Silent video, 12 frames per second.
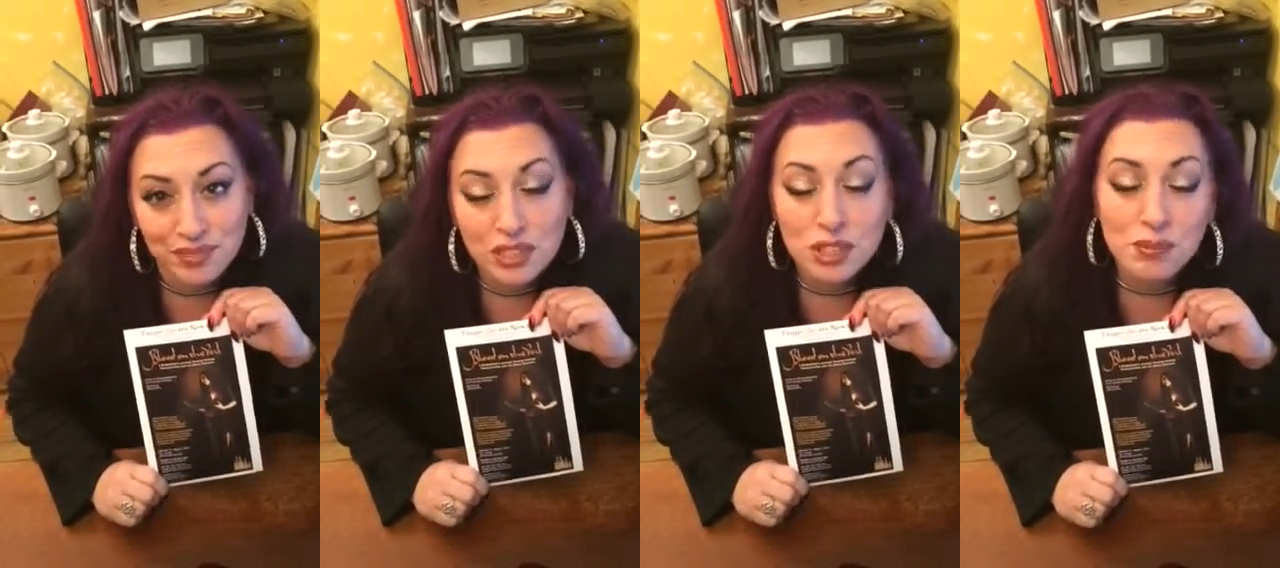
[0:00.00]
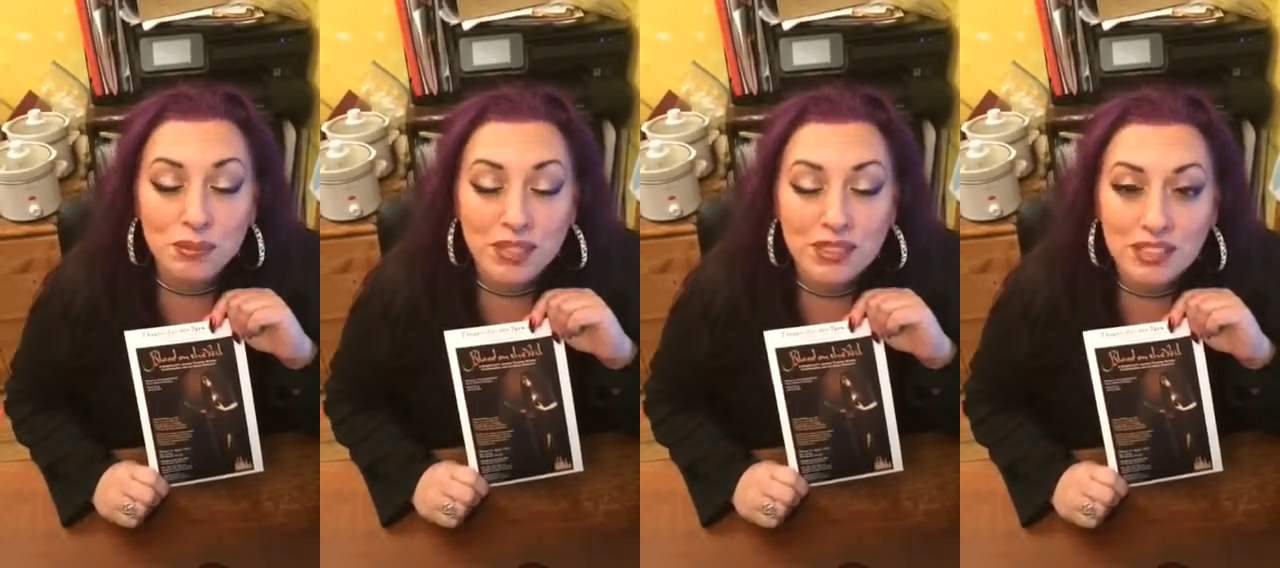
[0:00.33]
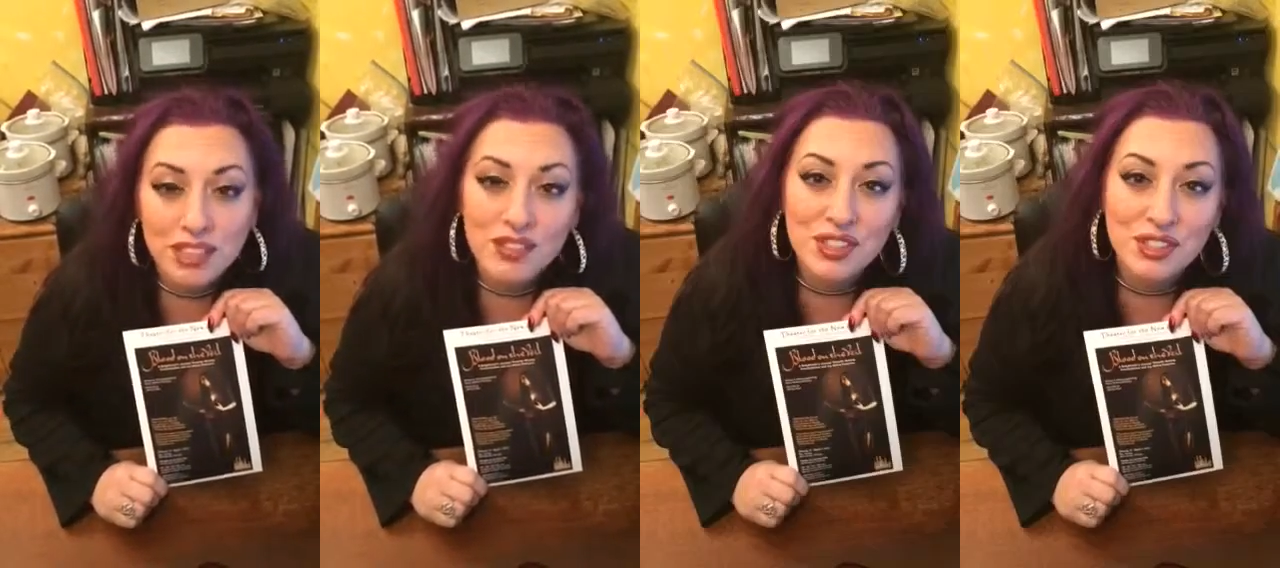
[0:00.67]
So please
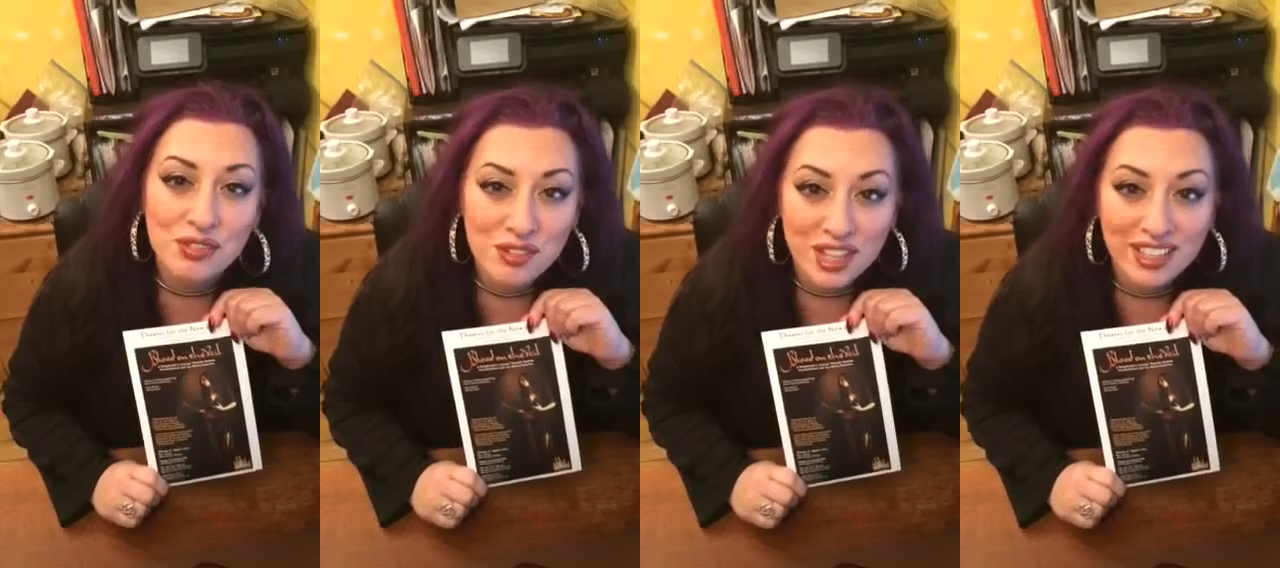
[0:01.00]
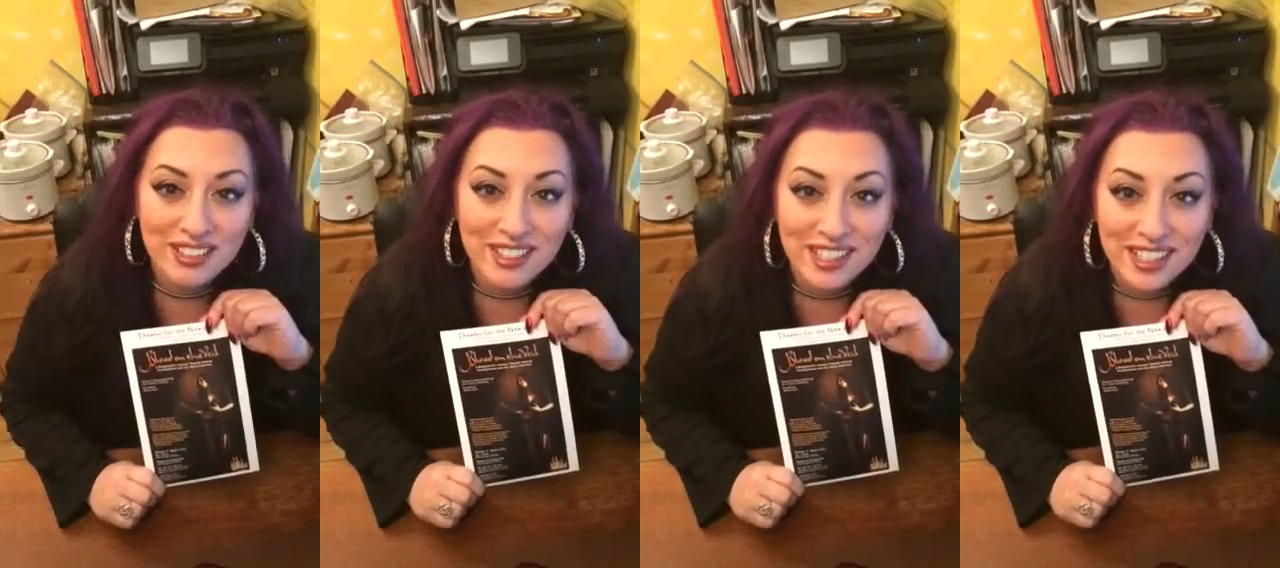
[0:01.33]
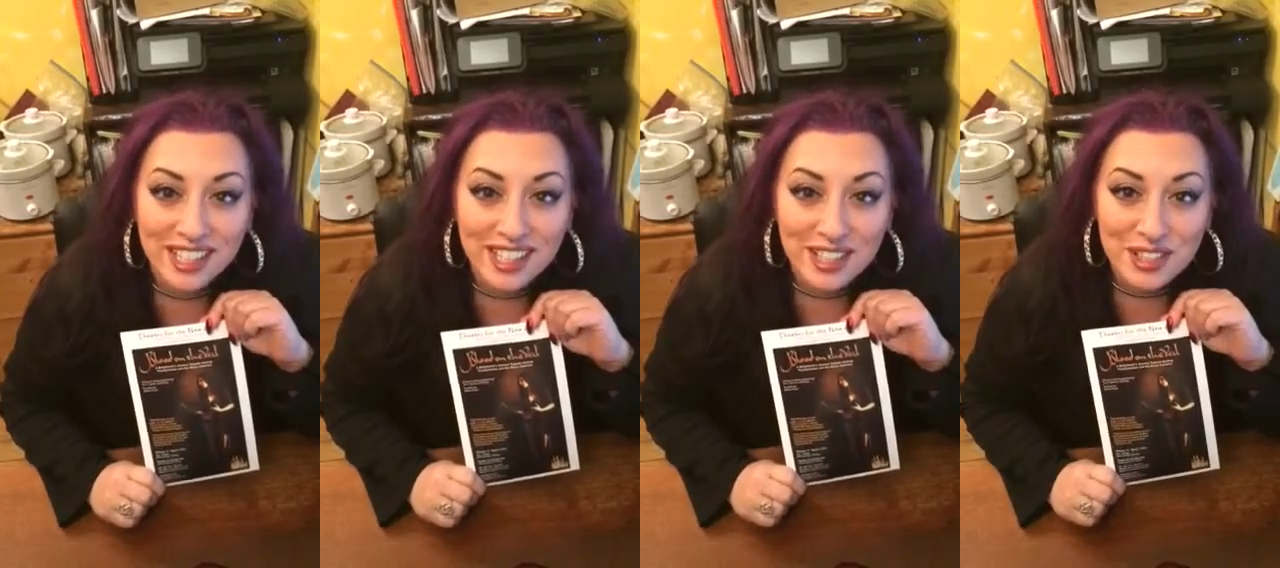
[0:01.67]
give us a ring
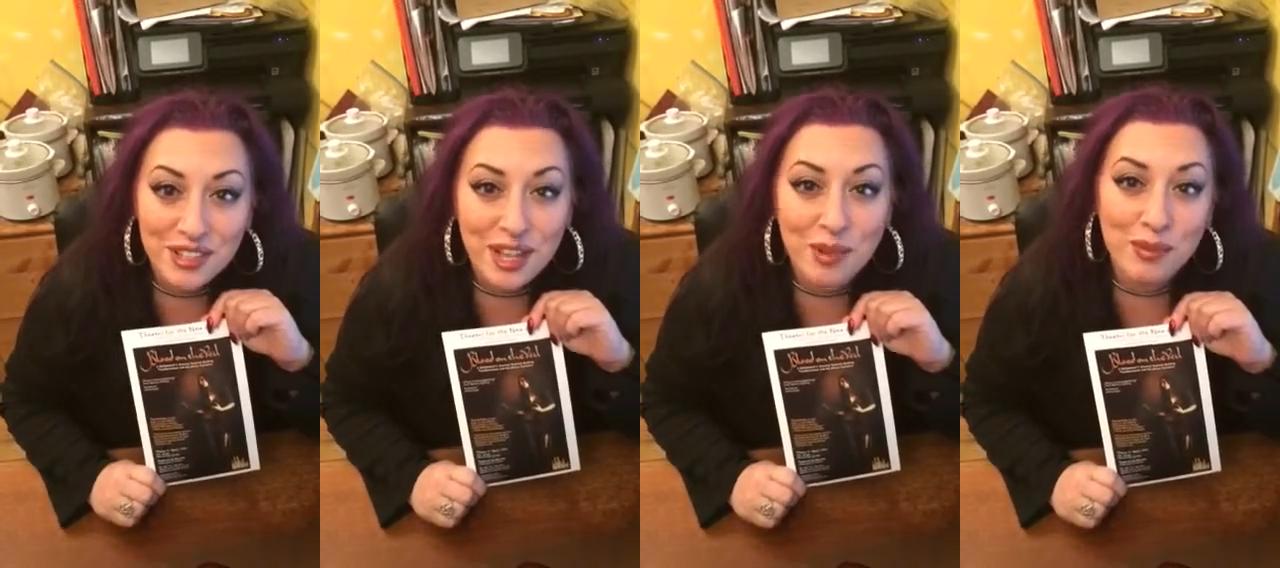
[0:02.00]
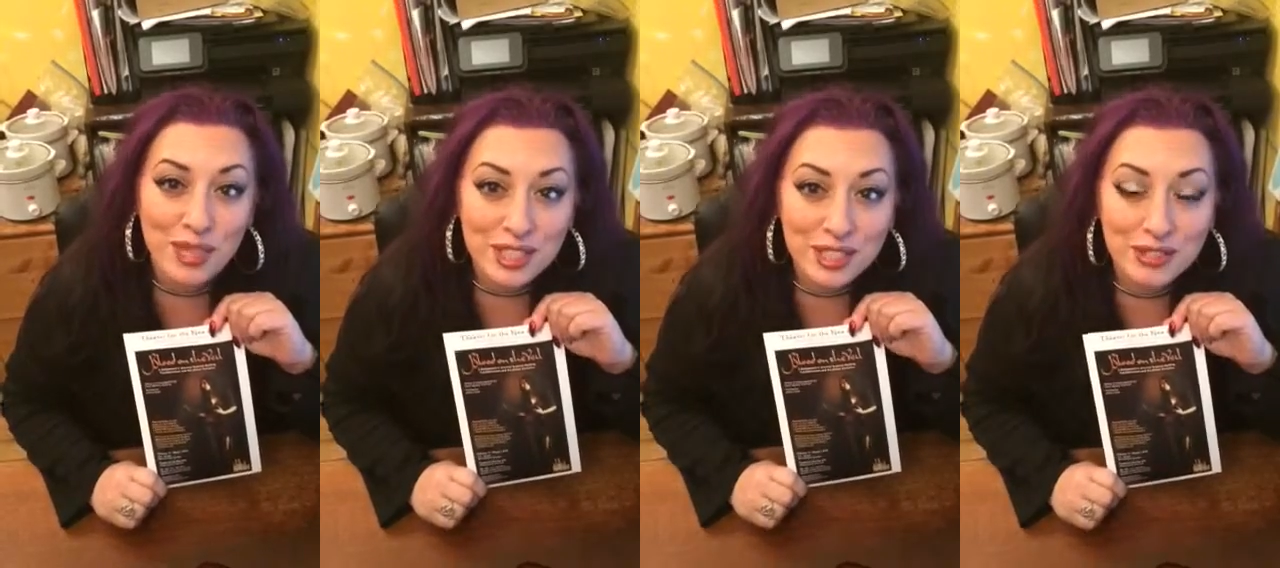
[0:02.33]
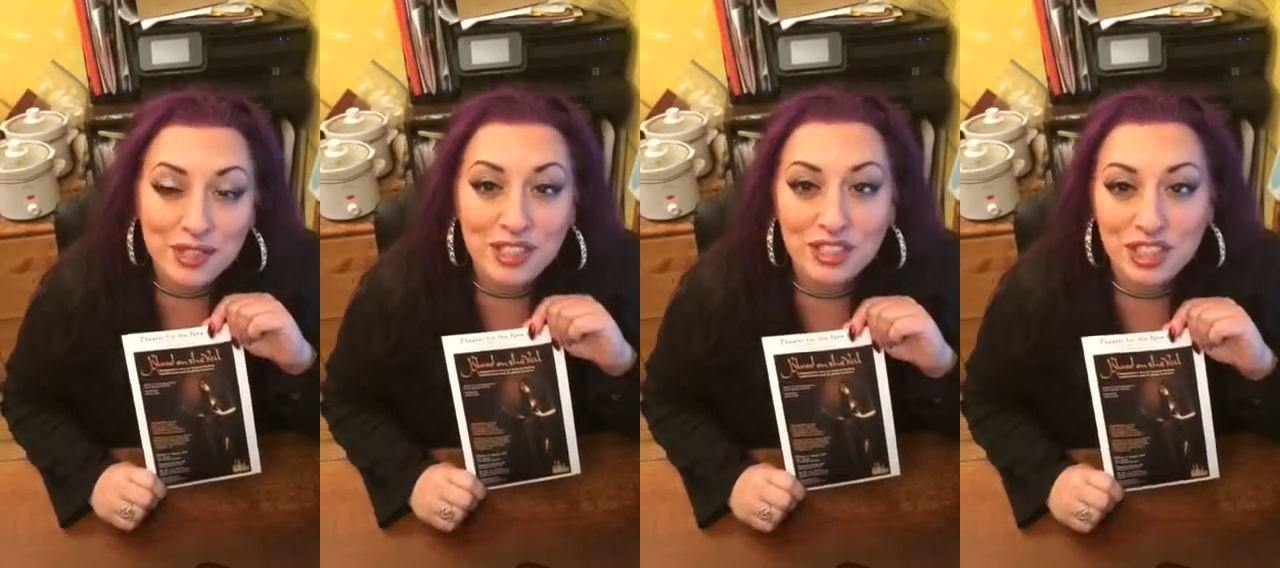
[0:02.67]
so that we
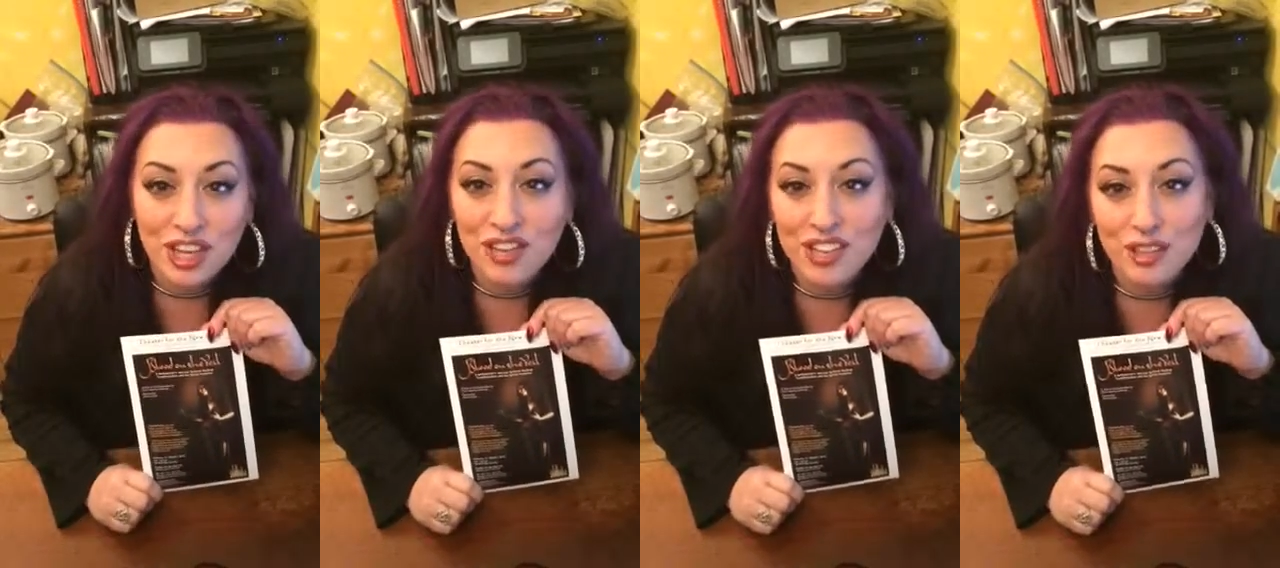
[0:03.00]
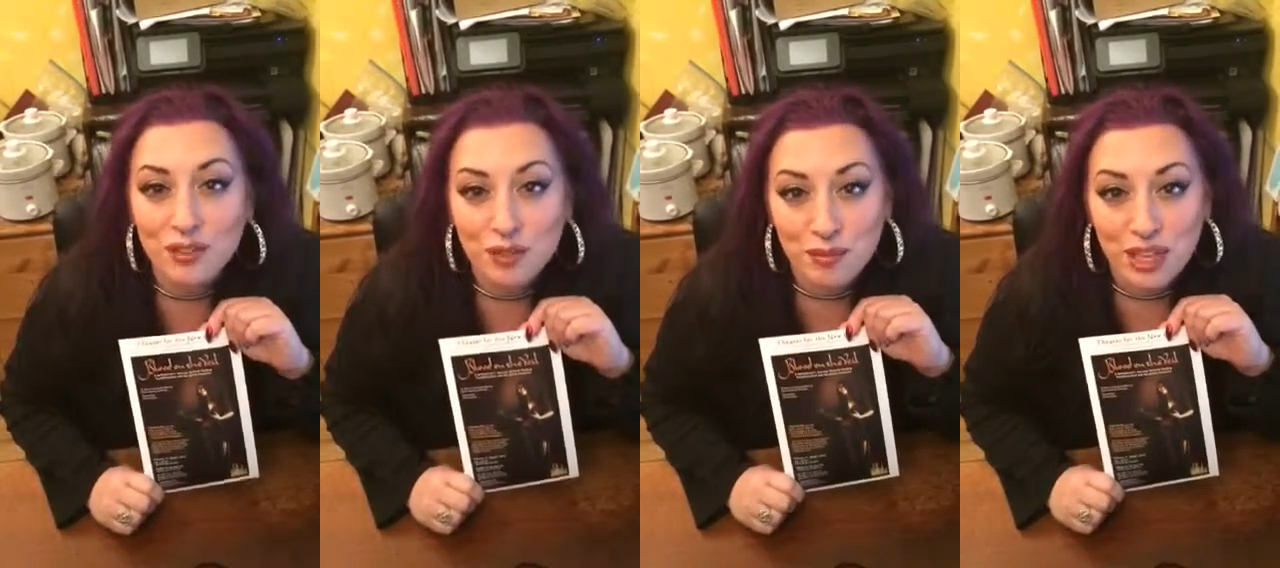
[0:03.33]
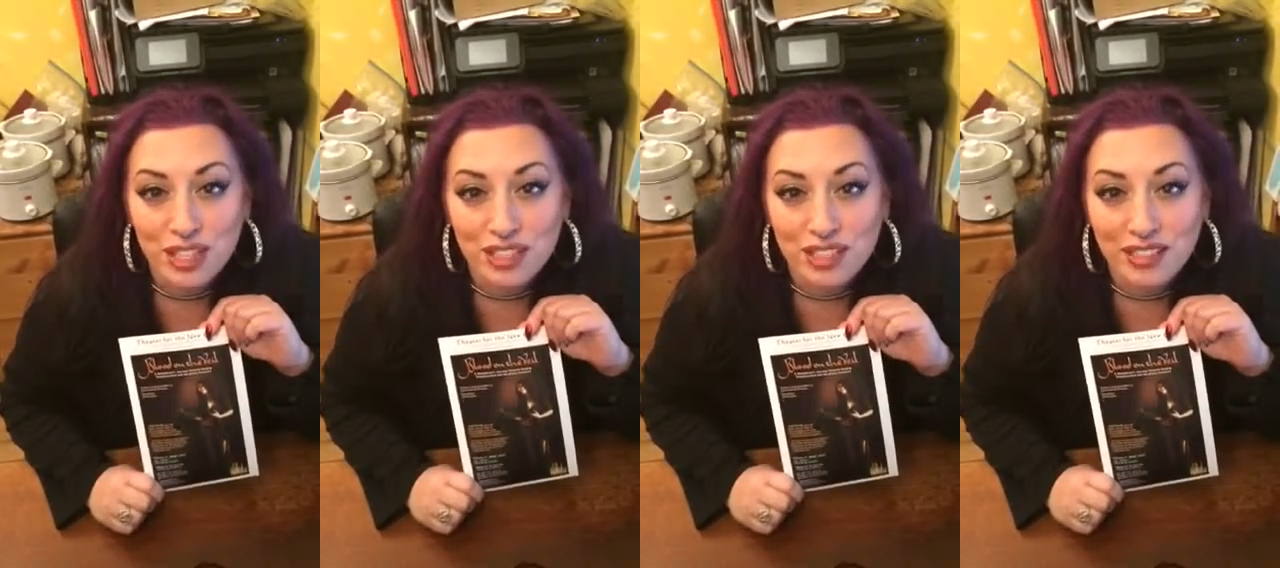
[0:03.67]
too can share the
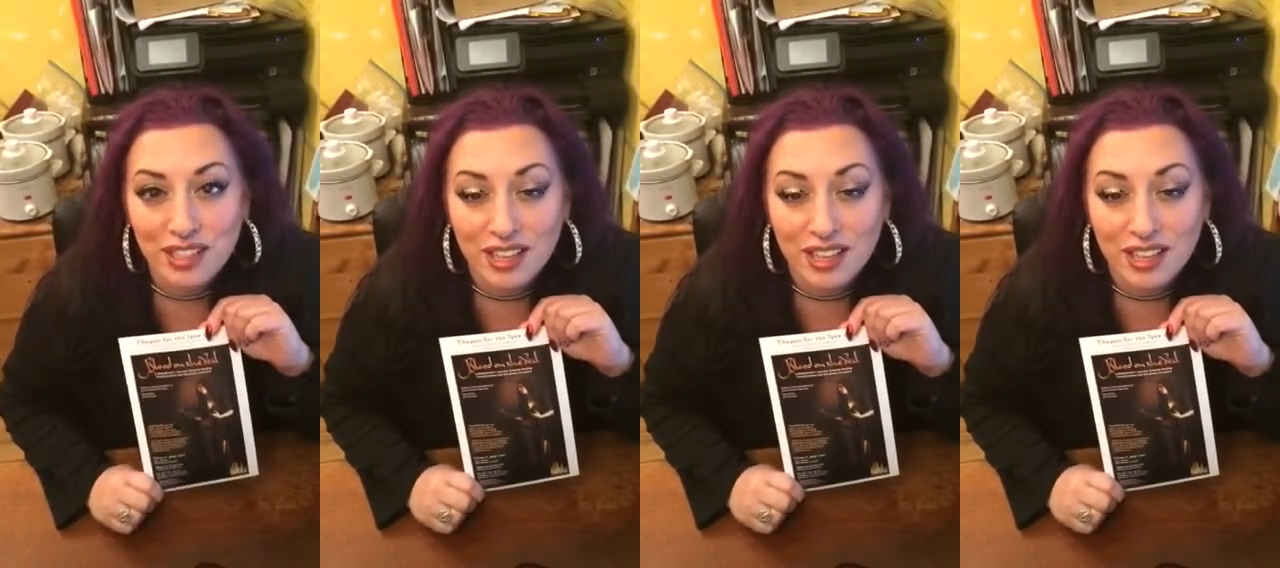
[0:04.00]
information